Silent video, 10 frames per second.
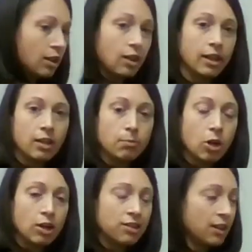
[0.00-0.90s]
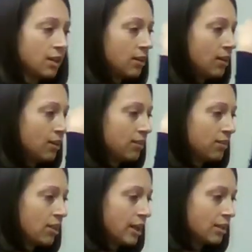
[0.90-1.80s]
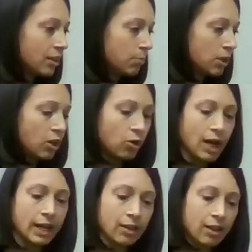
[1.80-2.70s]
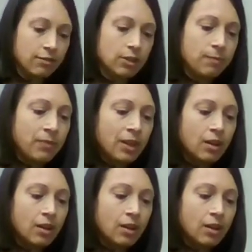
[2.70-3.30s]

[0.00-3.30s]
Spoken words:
like Mark said, slightly below eye level.